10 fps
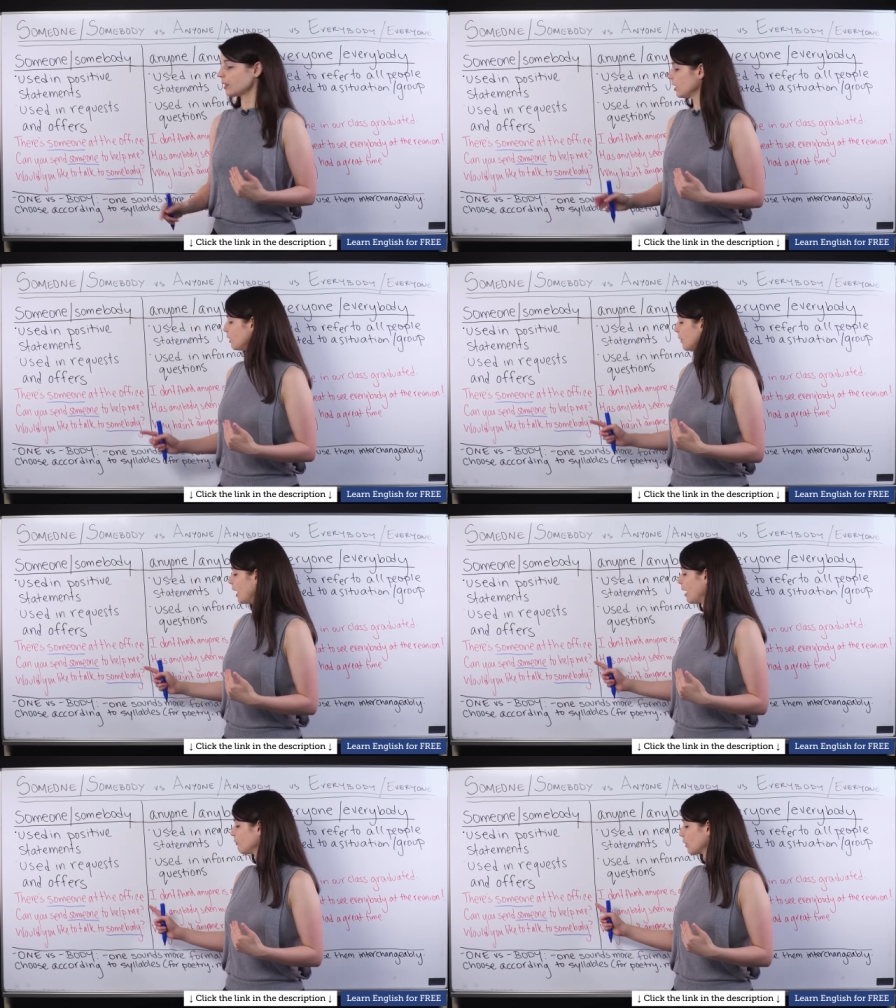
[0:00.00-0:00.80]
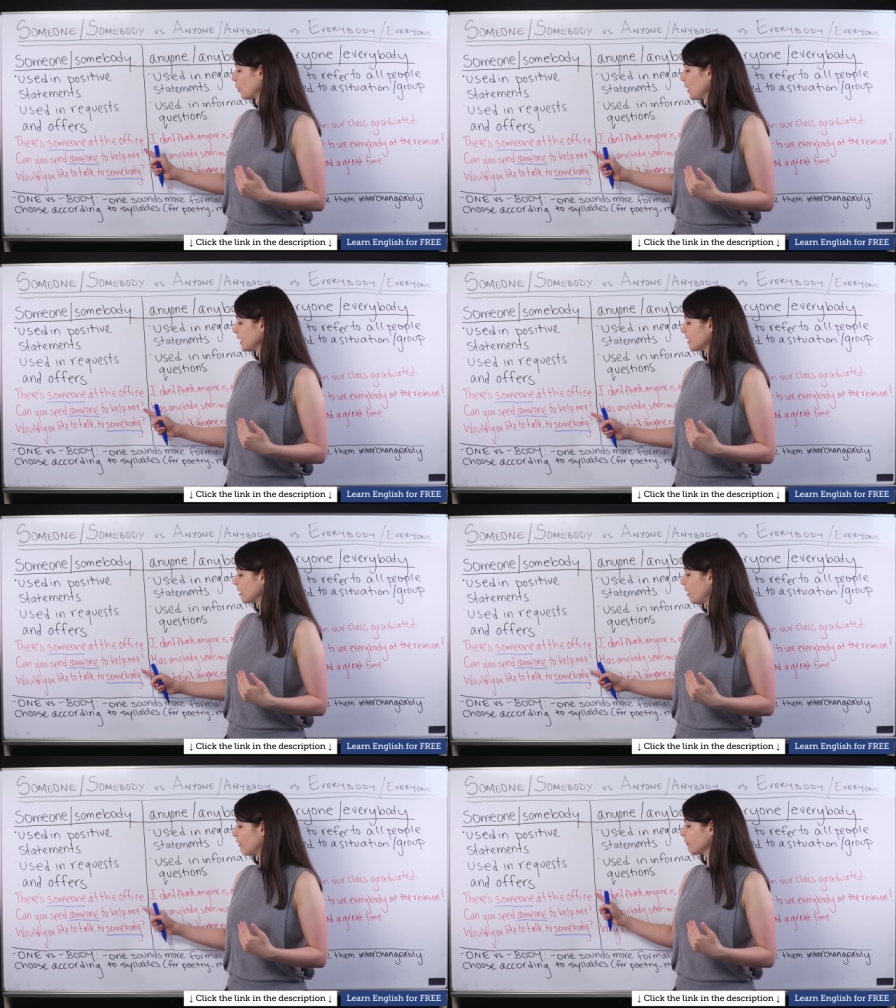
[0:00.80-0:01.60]
here we have request,
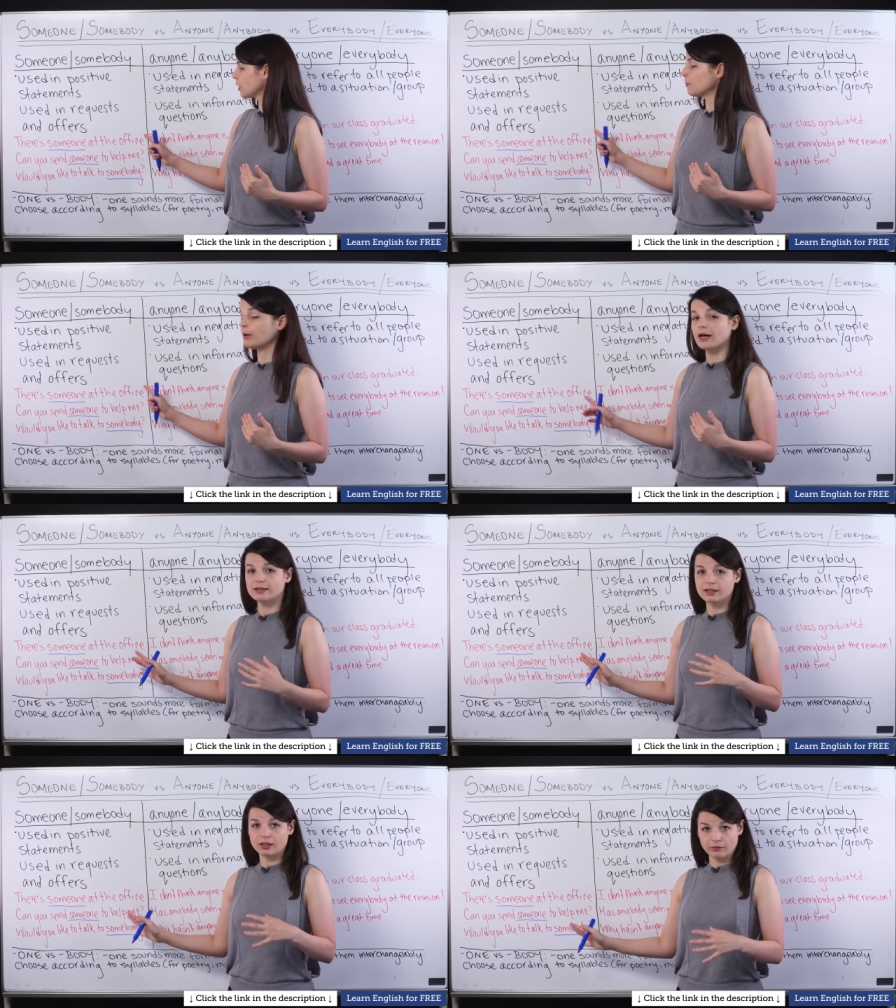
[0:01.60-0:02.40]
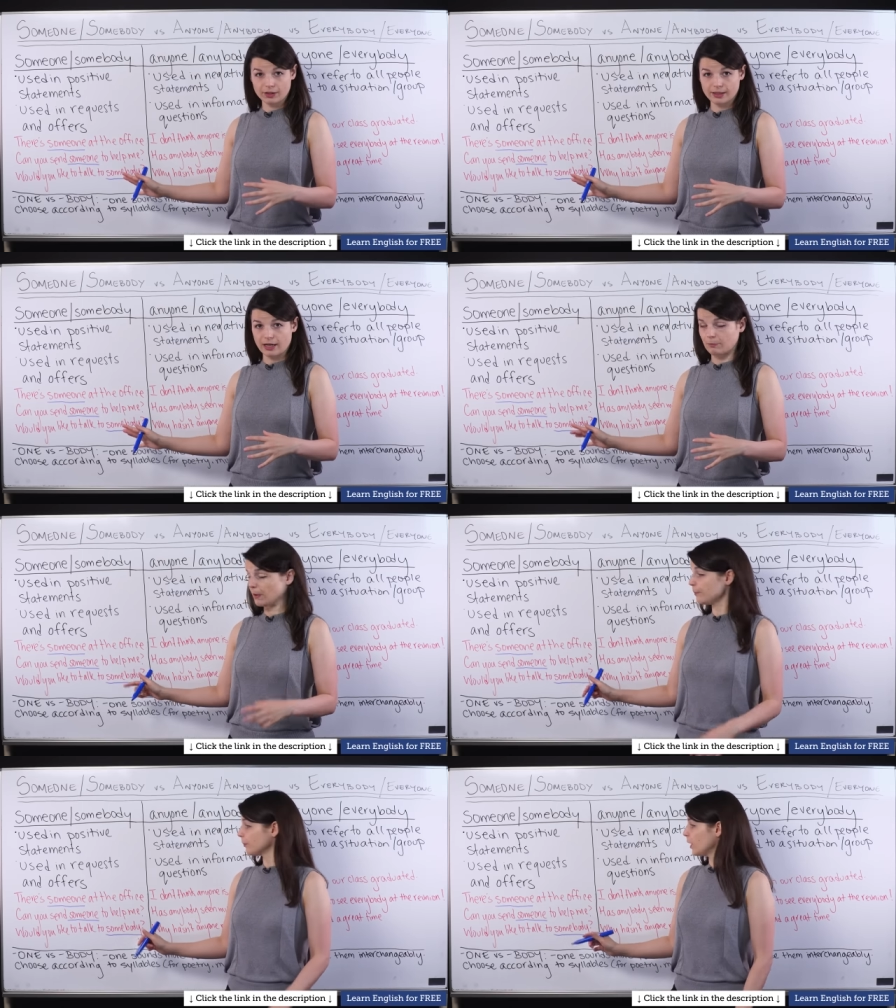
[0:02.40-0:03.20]
offer, positive statement.